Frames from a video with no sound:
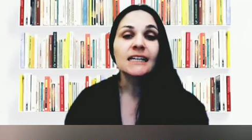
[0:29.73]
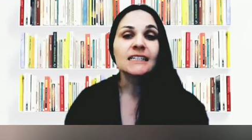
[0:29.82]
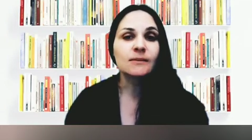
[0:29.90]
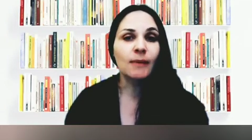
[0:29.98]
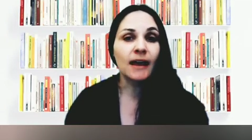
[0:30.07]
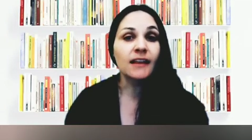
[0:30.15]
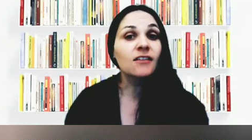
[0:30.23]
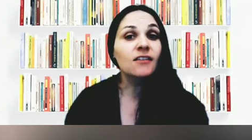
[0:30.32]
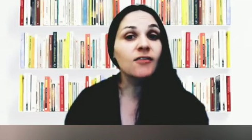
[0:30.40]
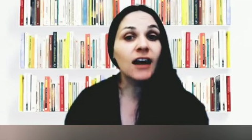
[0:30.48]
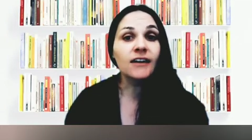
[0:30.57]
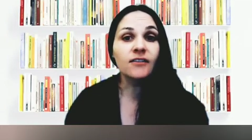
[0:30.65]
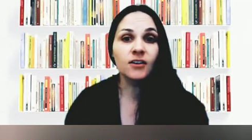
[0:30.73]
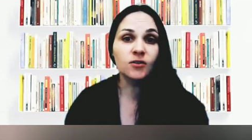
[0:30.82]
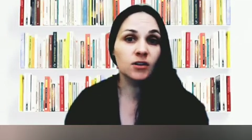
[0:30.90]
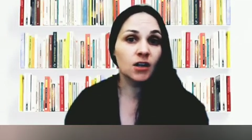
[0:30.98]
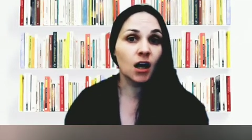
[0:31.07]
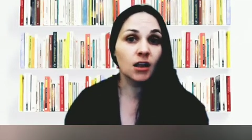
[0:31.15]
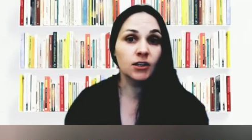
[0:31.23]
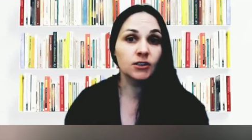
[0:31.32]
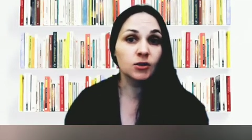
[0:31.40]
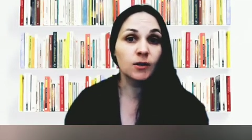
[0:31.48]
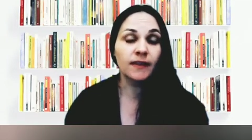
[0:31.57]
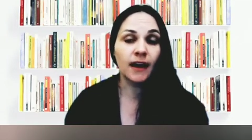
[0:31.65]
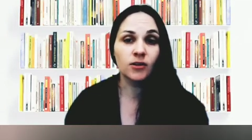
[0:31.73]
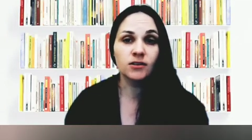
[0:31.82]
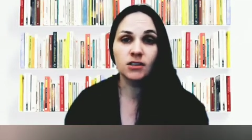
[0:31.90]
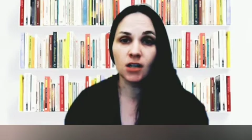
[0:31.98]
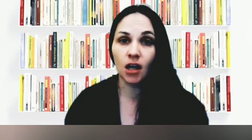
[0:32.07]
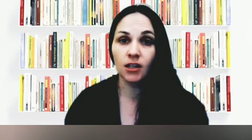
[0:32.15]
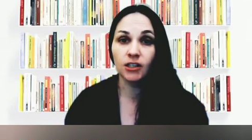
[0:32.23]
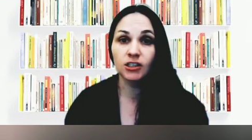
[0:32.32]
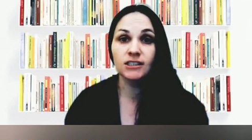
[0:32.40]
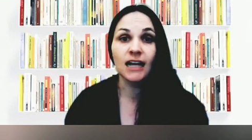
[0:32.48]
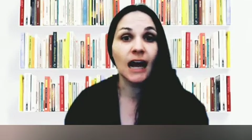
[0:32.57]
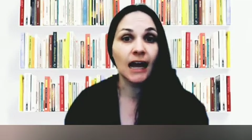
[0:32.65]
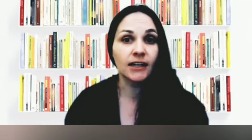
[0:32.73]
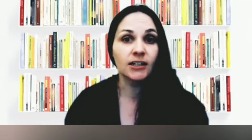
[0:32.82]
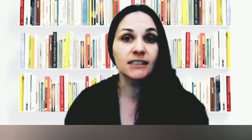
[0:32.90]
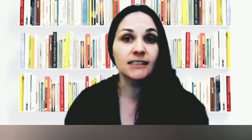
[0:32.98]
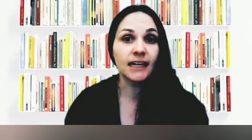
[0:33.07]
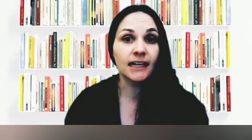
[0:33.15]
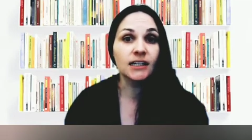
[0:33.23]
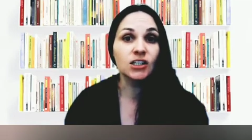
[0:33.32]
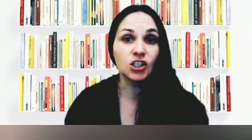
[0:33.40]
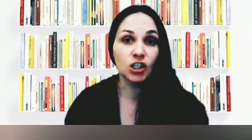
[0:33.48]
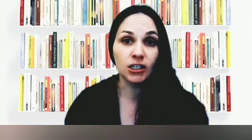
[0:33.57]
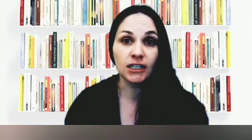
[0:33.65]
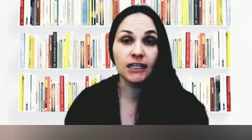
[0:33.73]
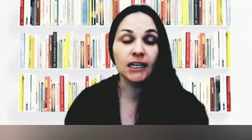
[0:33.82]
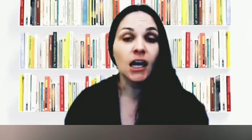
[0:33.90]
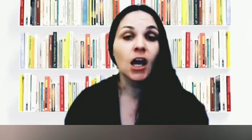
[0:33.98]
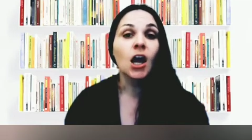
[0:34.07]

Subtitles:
Spend the $500 to $1,000 to hire a second attorney